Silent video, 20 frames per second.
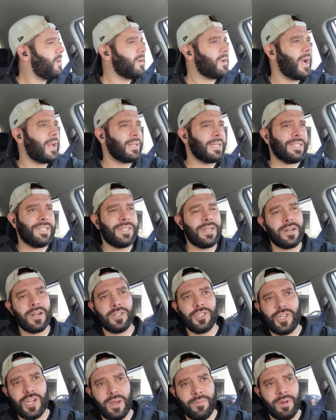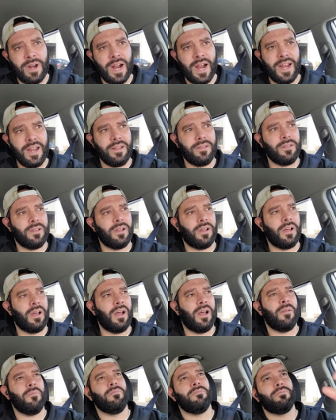got listed on Gemini
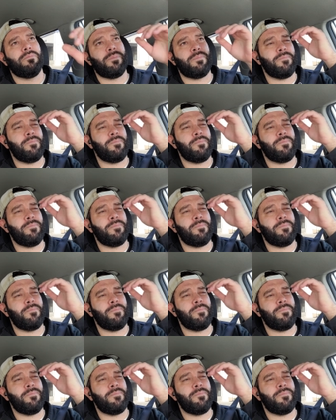um,